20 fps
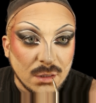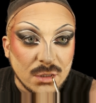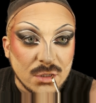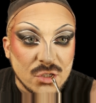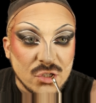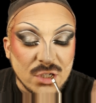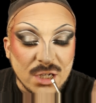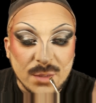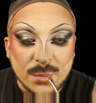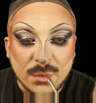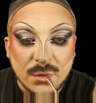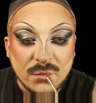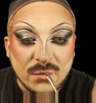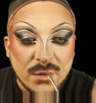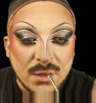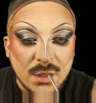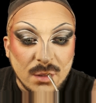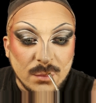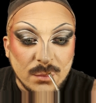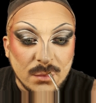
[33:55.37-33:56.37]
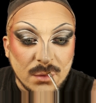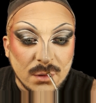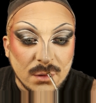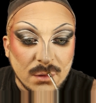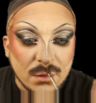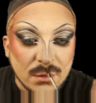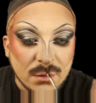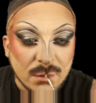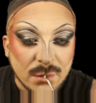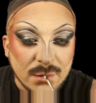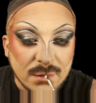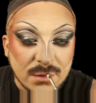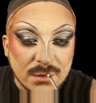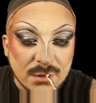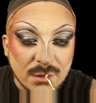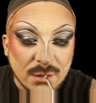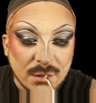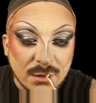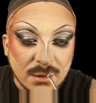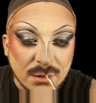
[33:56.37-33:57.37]
shape of them. So I
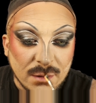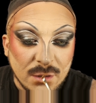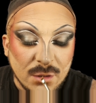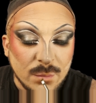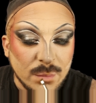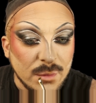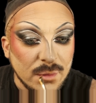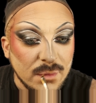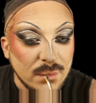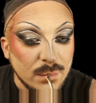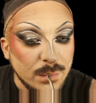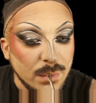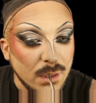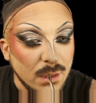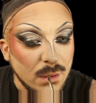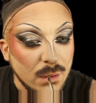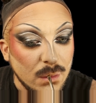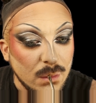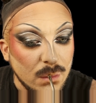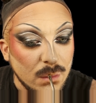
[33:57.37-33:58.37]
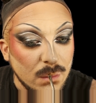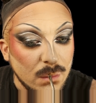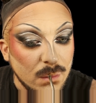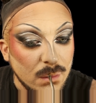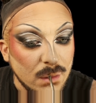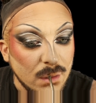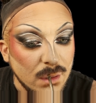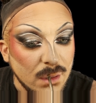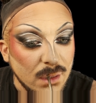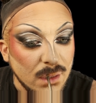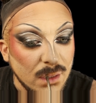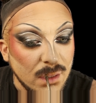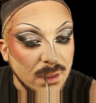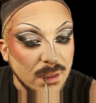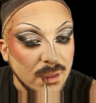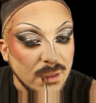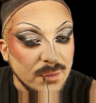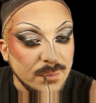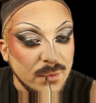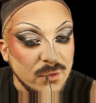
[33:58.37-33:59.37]
start at the Cupid's bow,
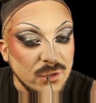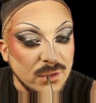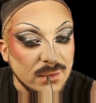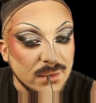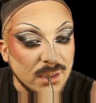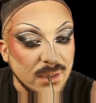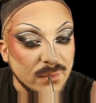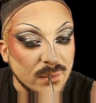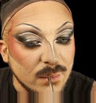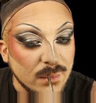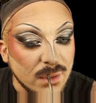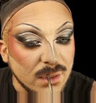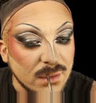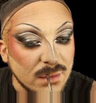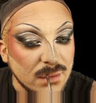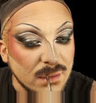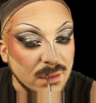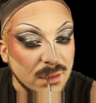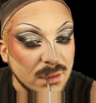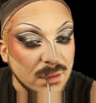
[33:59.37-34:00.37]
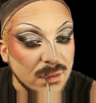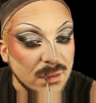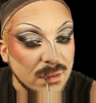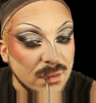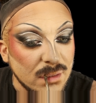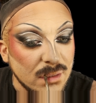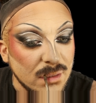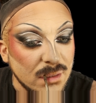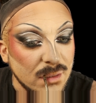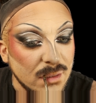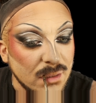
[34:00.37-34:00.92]
especially because I have a mustache.